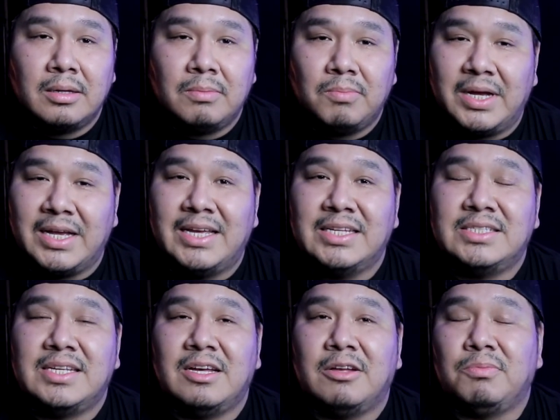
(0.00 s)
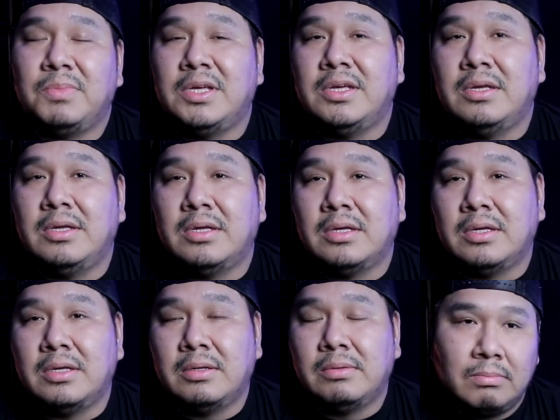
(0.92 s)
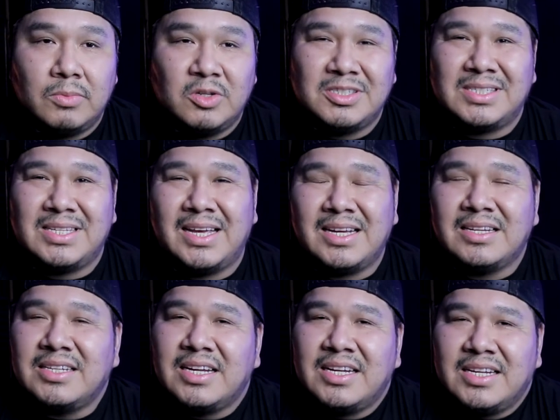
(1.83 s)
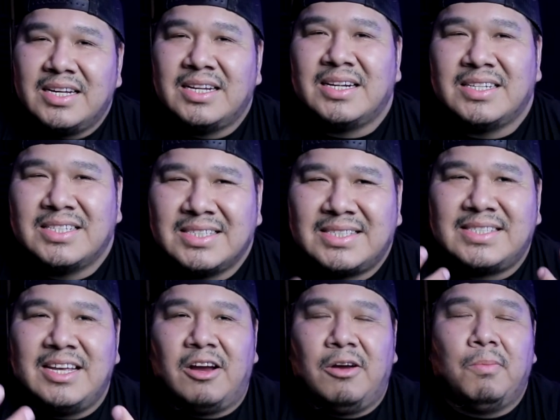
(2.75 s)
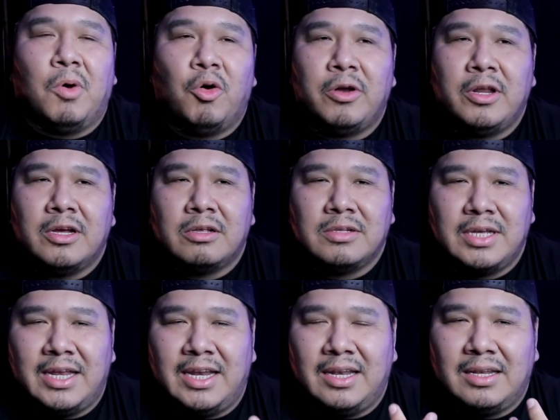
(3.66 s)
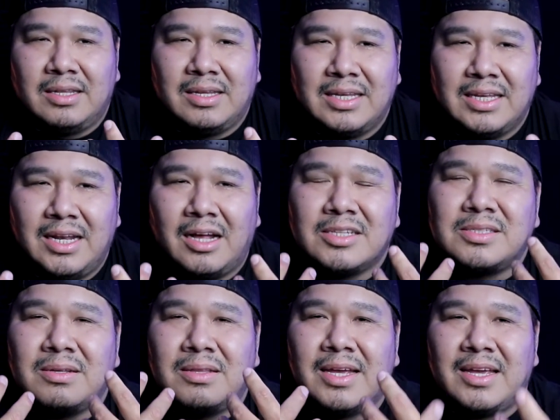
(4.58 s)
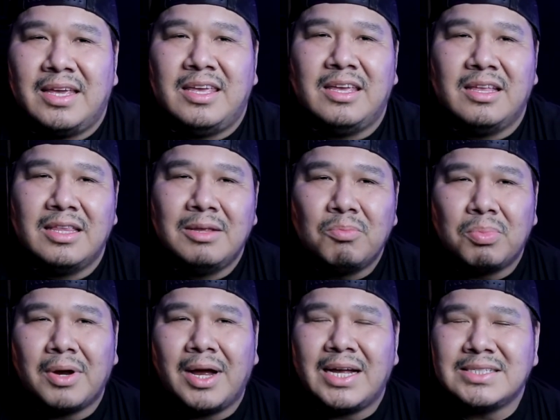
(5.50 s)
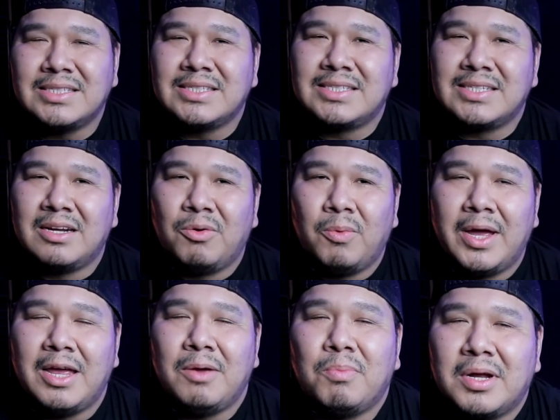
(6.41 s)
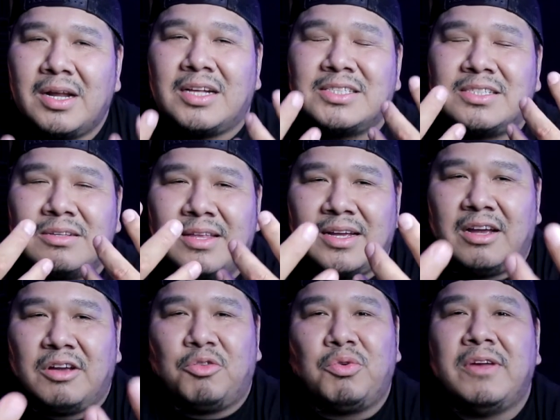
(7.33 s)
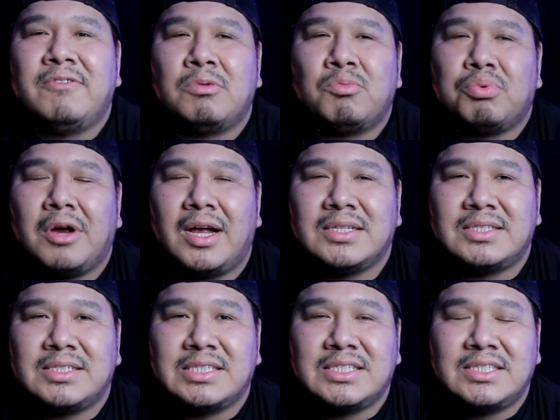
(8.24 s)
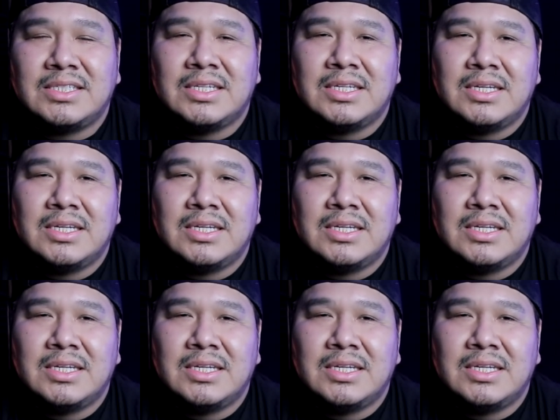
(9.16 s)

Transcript: My kids helped me. It was like a ceremonial and also like a healing process in a way, but also like a grieving process